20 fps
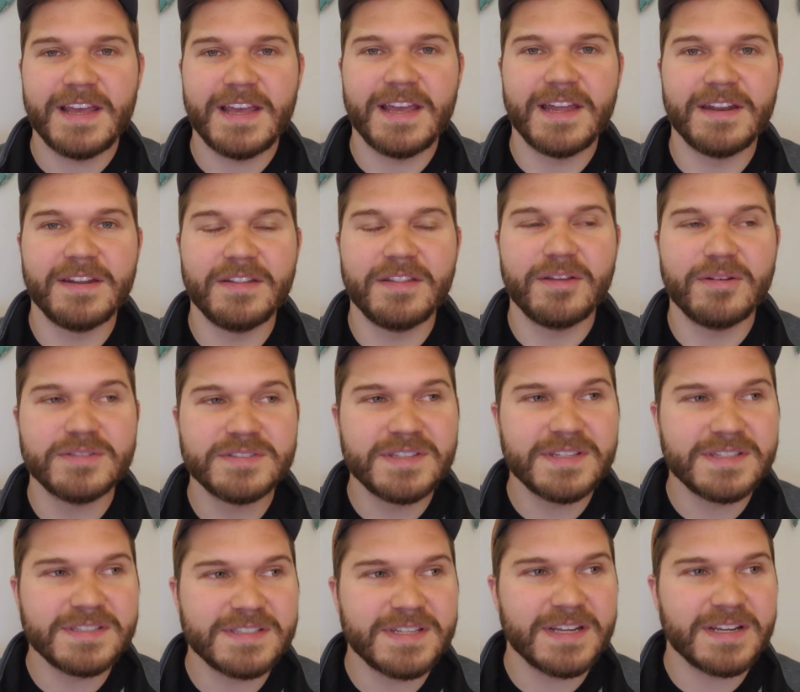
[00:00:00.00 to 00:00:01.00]
And those
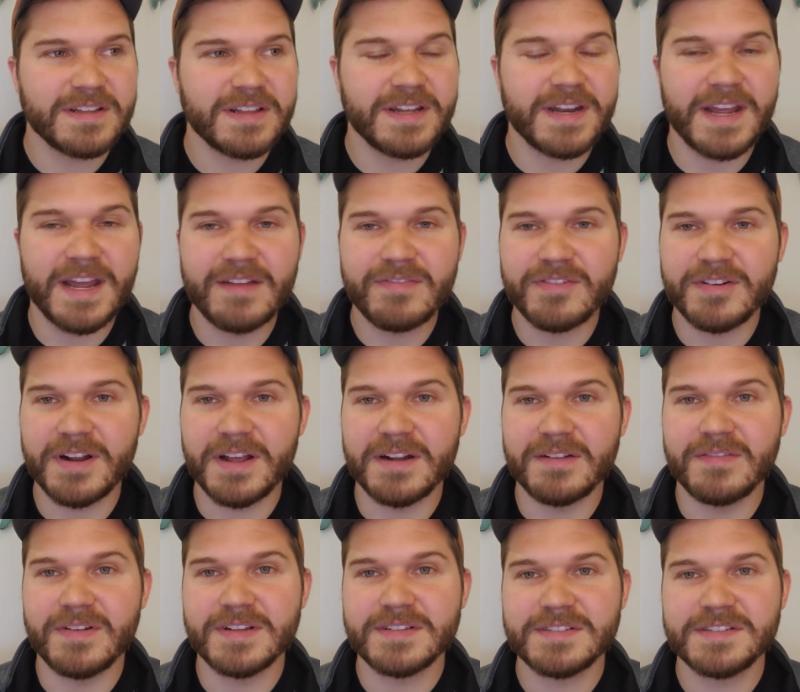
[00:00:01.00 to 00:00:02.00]
things take a lot of effort
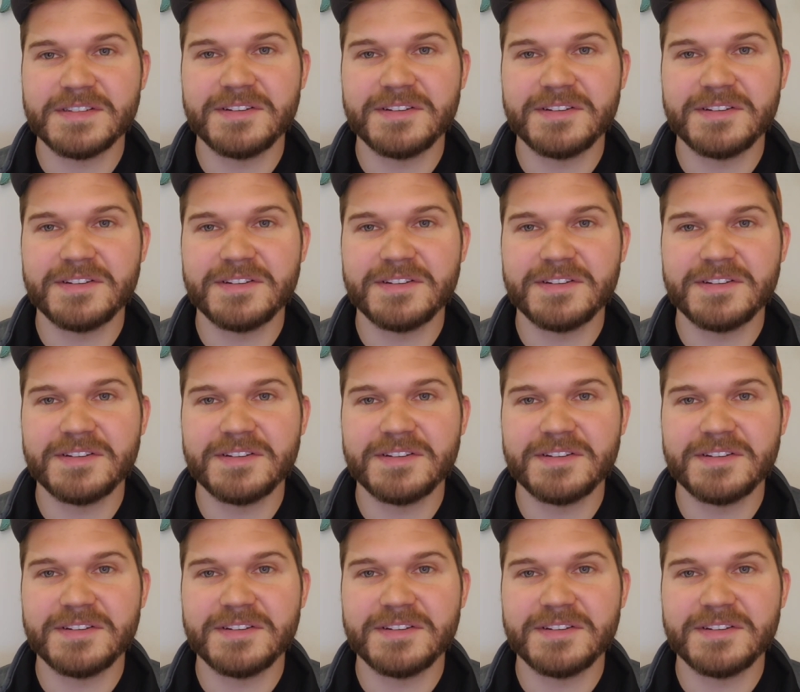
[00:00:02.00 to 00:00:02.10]
out of us.